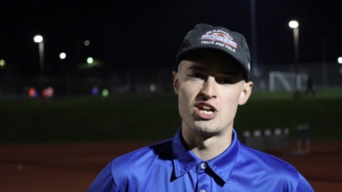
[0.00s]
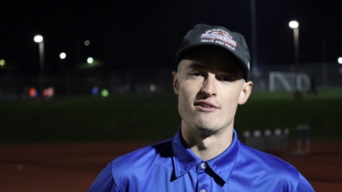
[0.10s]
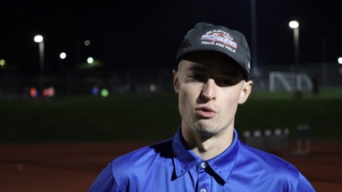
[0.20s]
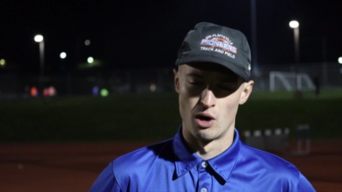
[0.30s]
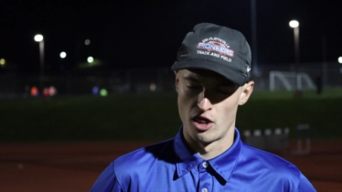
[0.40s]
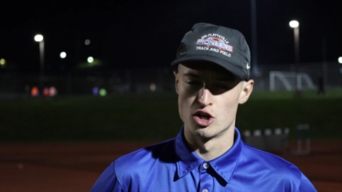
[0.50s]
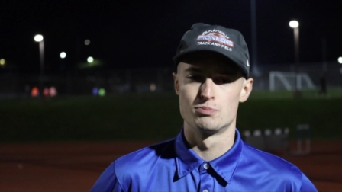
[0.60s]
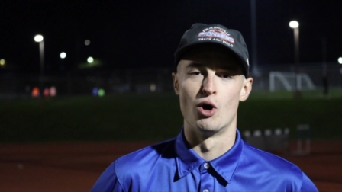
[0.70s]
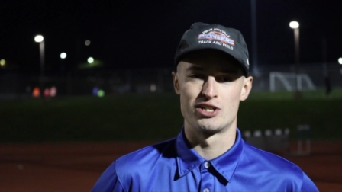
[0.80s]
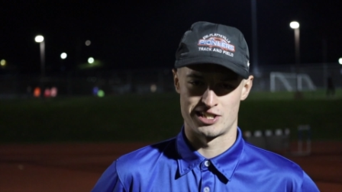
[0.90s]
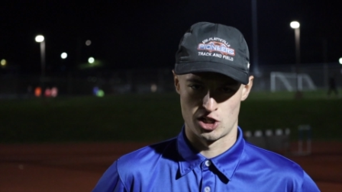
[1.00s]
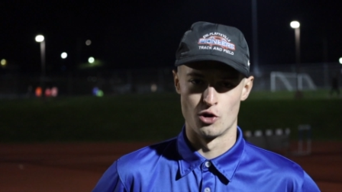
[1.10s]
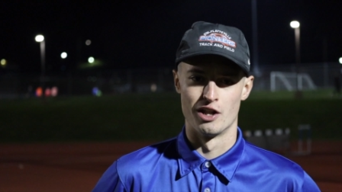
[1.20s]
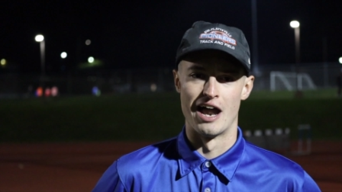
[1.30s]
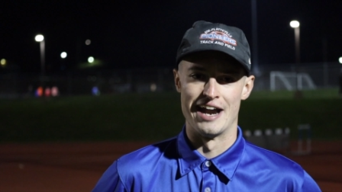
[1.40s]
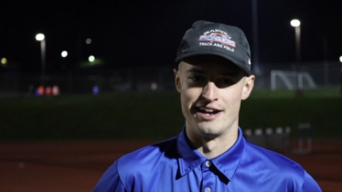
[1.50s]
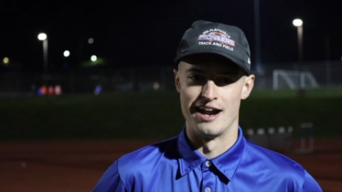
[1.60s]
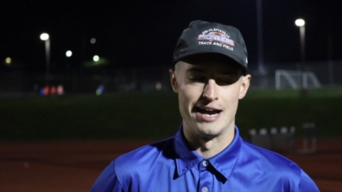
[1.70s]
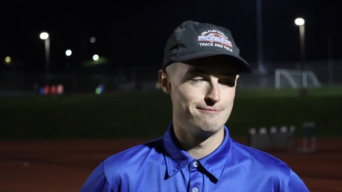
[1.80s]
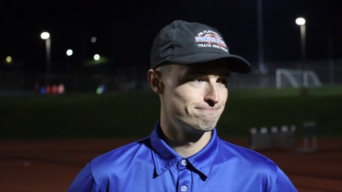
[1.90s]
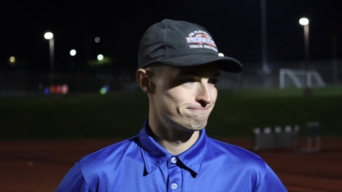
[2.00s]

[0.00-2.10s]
and every one of those boys that toed the line tonight.